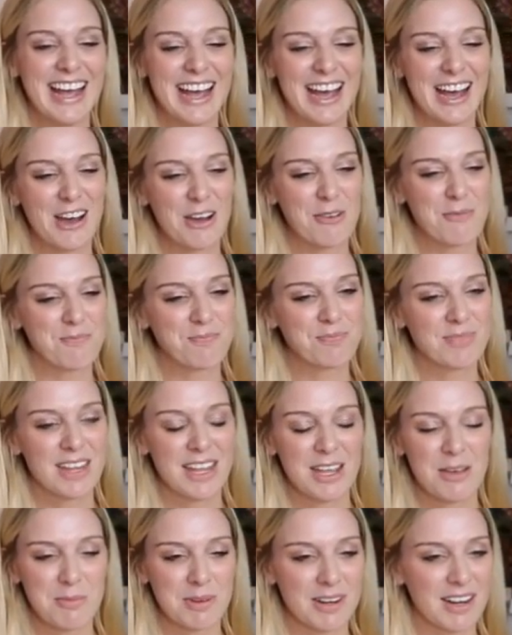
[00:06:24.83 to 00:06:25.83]
um,
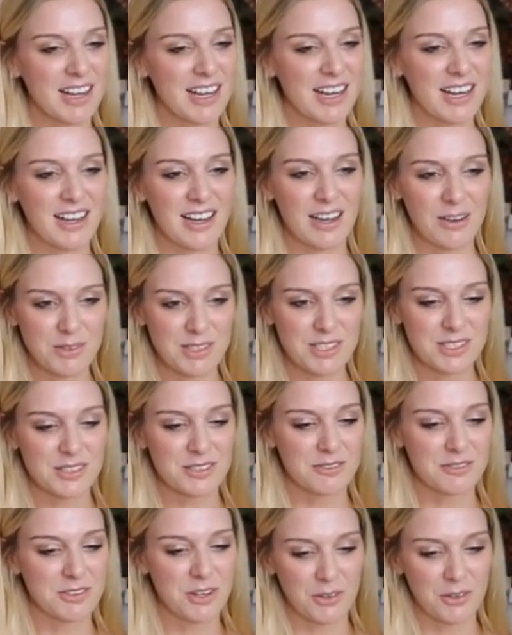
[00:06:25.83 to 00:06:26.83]
but I, I would
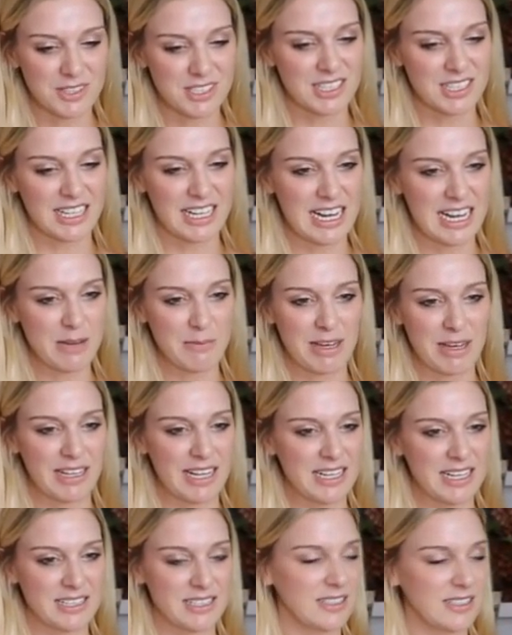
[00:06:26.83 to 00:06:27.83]
sort of constantly email
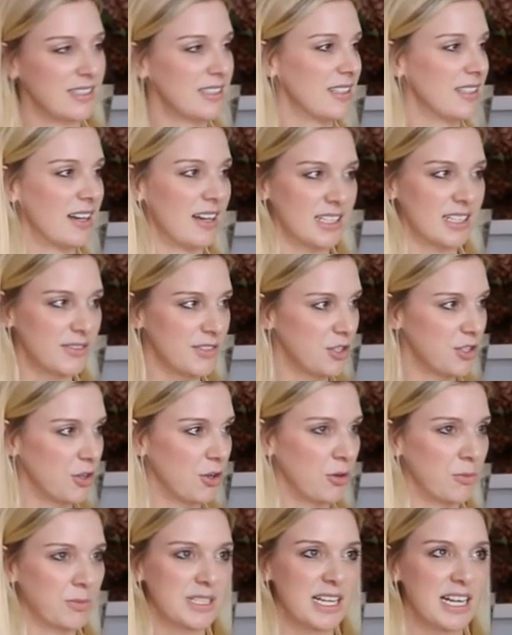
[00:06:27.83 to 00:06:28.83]
editors and ask for
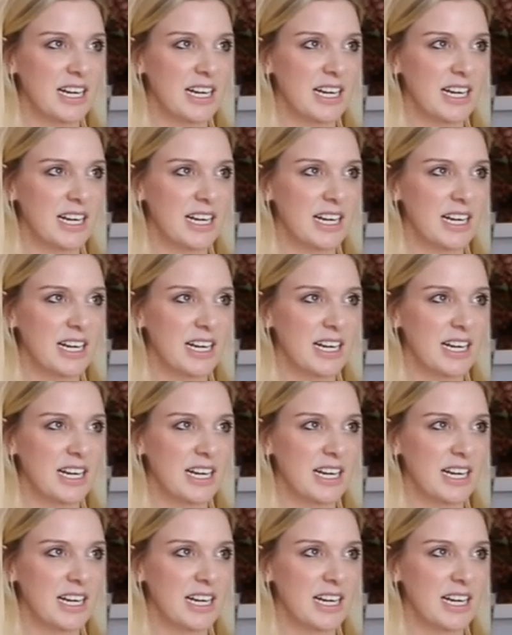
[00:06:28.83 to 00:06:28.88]
jobs,